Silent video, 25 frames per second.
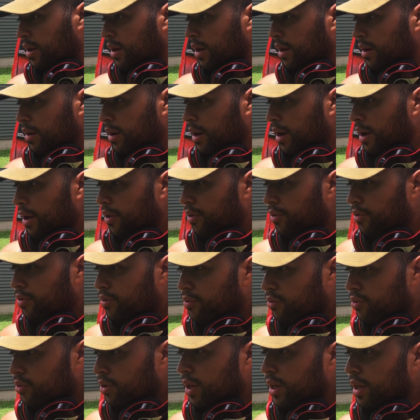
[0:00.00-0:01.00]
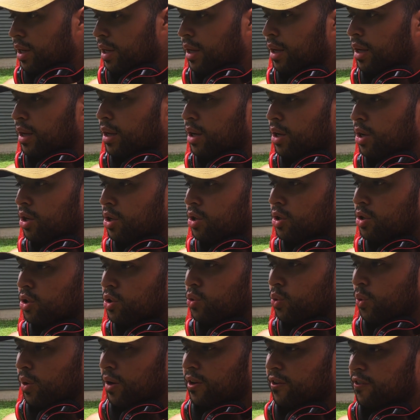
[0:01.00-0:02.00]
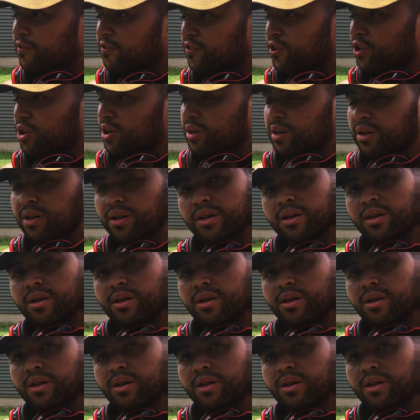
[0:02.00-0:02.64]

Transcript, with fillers: I got three twenty foot